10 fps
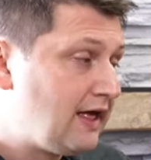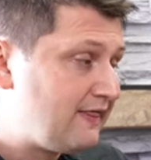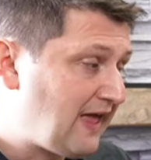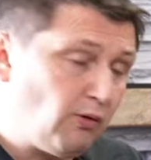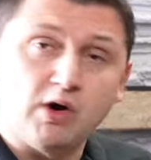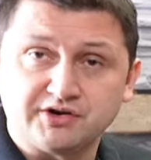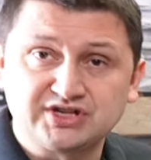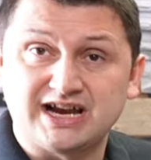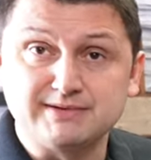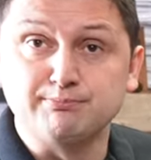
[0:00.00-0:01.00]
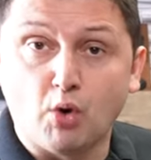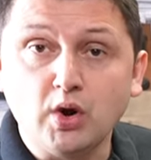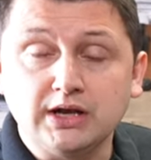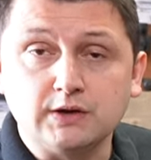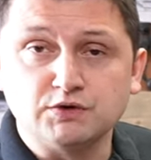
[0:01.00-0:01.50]
that water's got to be
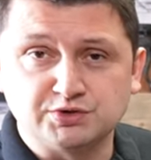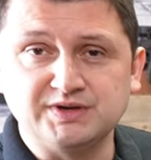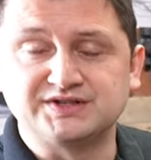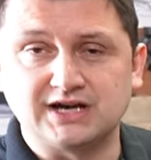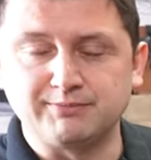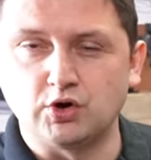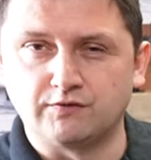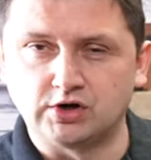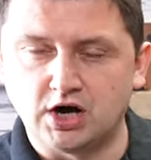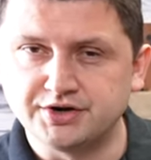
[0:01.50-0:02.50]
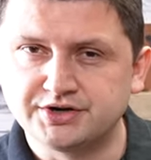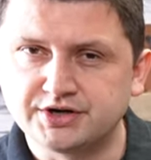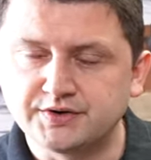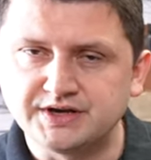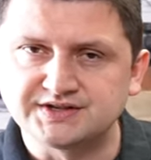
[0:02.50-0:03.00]
boiling, which means it's got to be over 100
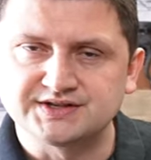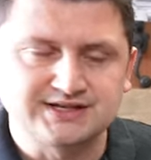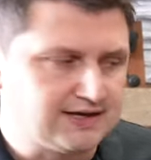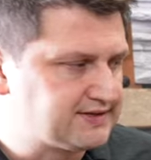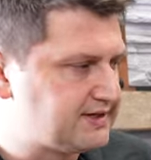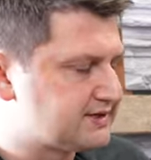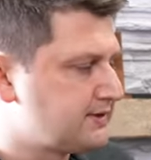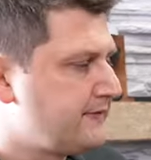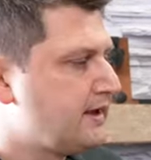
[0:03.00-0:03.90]
degrees Celsius.